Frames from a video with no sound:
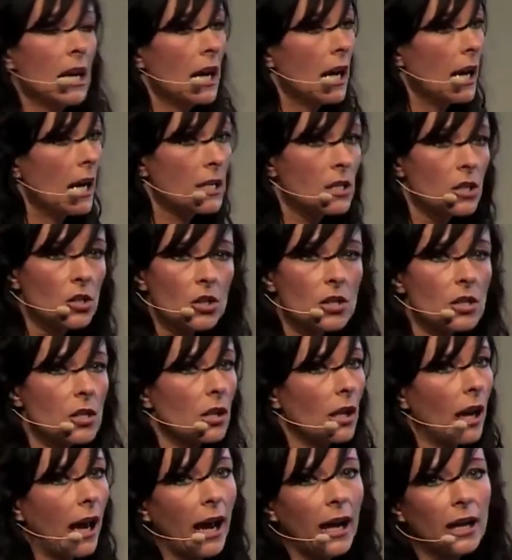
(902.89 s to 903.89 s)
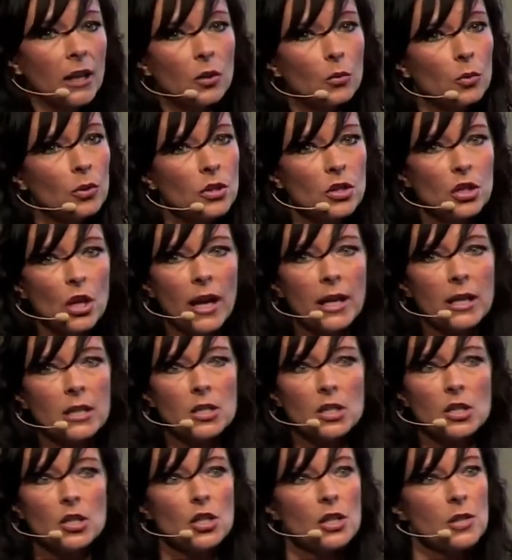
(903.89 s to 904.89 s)
It's just an annual check
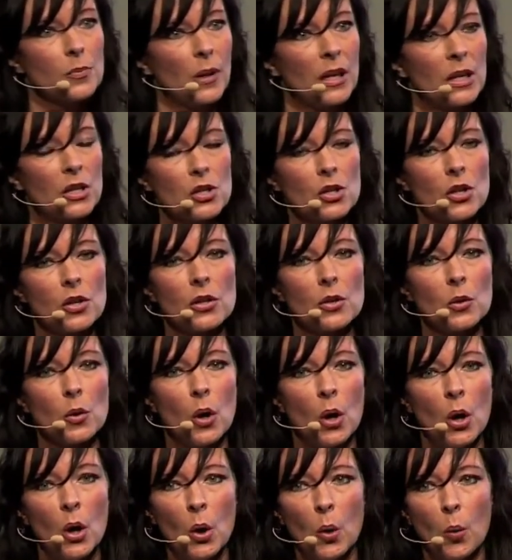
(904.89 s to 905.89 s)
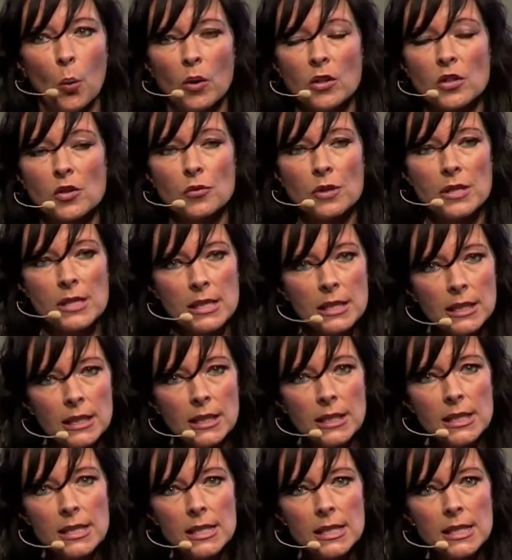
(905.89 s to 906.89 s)
to just make sure that one's
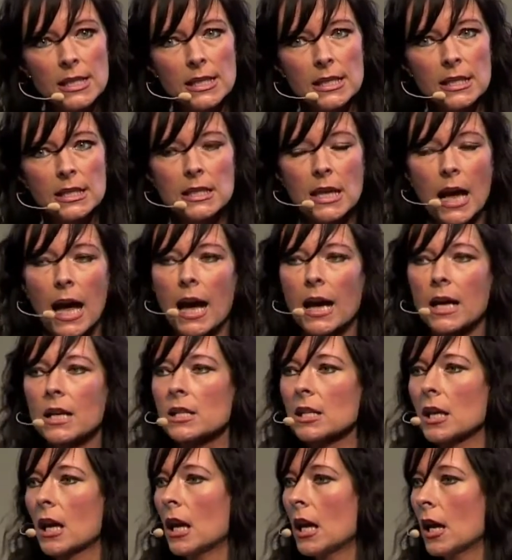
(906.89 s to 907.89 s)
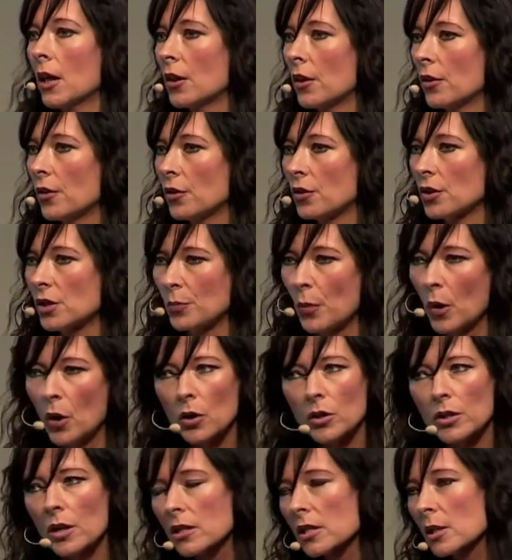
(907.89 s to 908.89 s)
resiliency is intact, that their
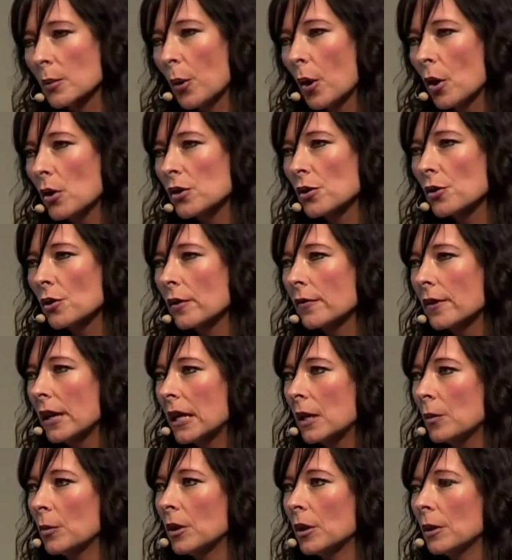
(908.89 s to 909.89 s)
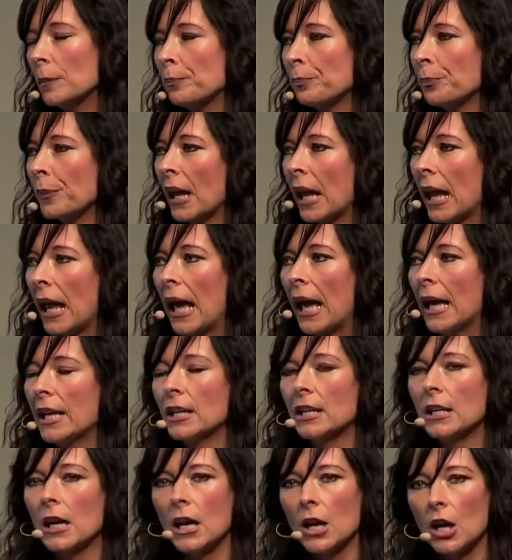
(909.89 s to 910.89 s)
supports are available,
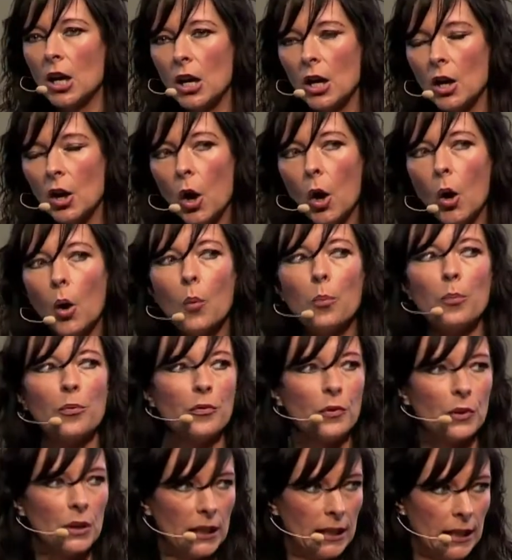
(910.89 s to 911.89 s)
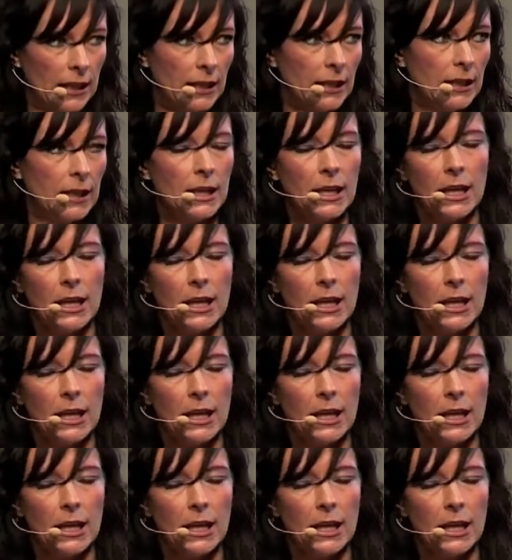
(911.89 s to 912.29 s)
and hopefully